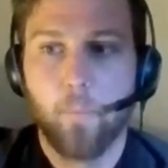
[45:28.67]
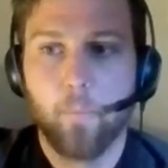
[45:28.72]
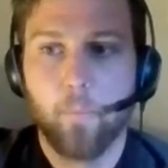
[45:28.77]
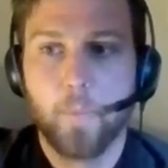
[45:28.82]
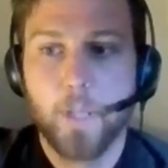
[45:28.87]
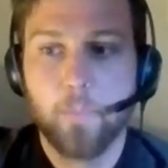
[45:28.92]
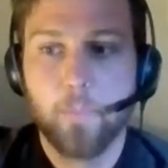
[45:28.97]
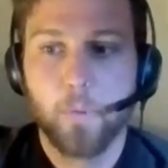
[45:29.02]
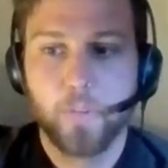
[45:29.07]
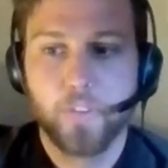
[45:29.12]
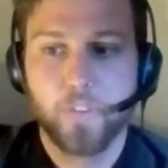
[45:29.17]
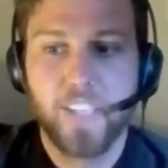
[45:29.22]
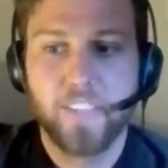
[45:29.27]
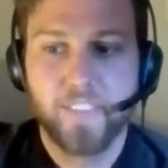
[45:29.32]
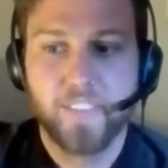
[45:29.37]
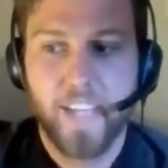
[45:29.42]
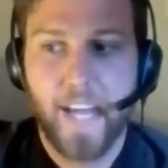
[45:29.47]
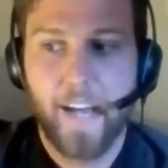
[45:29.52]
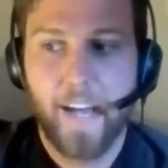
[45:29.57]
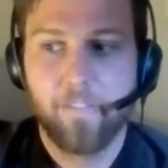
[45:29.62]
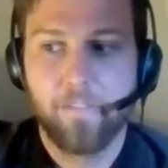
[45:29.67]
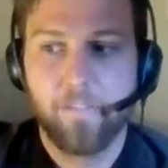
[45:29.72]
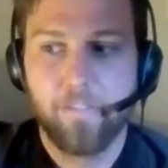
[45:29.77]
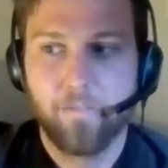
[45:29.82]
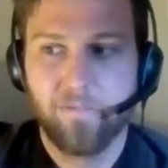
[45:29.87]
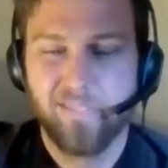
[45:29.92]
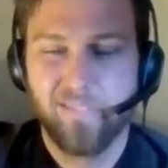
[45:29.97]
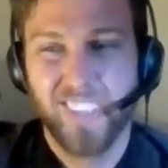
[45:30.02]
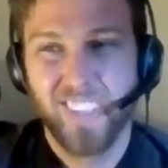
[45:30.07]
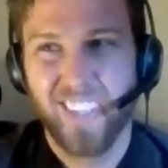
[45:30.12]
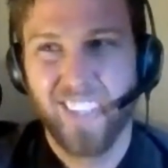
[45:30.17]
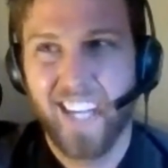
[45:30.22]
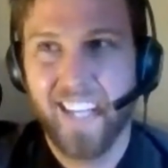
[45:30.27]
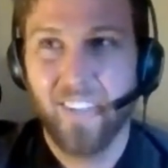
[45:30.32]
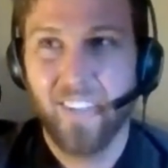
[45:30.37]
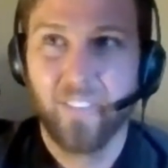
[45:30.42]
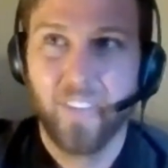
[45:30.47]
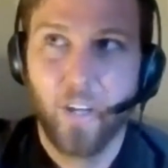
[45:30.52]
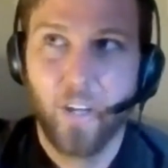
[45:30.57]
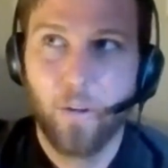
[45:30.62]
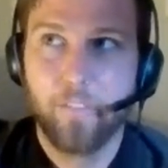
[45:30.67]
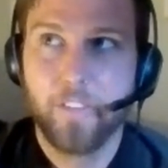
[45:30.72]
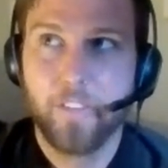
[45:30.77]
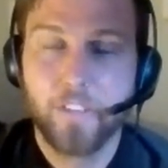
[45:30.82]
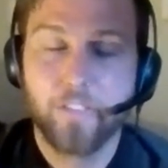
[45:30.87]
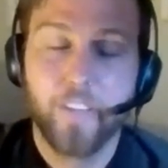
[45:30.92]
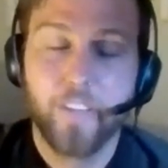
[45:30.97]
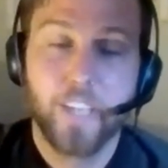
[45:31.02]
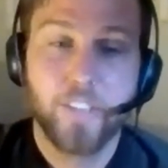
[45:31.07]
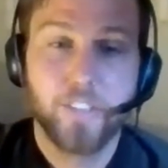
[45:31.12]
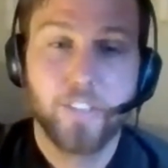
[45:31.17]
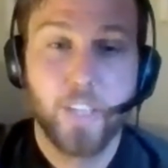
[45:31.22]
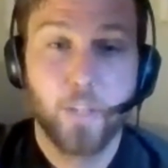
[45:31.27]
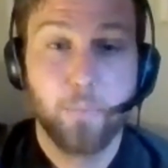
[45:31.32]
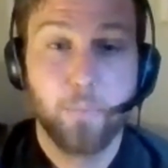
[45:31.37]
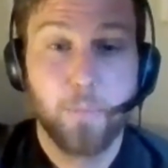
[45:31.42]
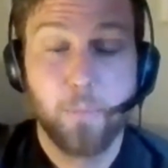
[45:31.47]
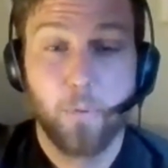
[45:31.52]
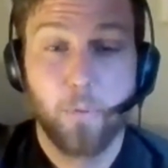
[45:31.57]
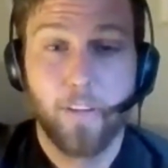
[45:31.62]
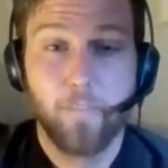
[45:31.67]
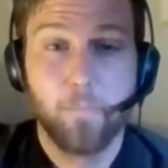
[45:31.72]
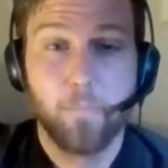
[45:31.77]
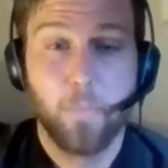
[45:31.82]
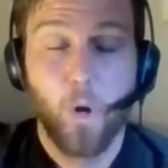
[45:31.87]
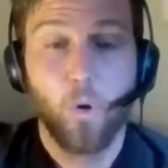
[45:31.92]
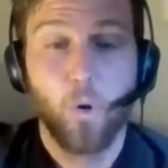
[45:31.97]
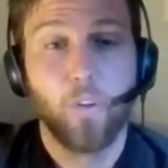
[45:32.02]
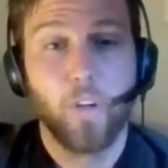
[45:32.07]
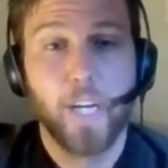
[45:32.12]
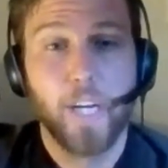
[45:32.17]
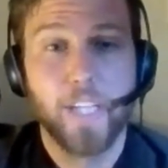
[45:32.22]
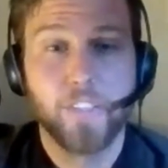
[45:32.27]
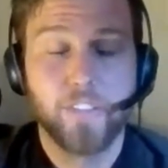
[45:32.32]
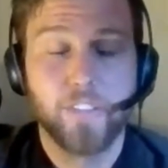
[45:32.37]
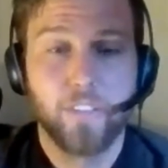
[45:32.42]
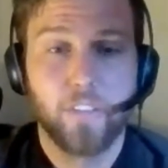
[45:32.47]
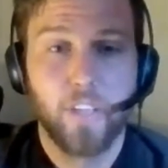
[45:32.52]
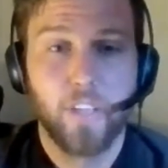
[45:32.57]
people tend to have, I don't know if it's fair to say that people have polarized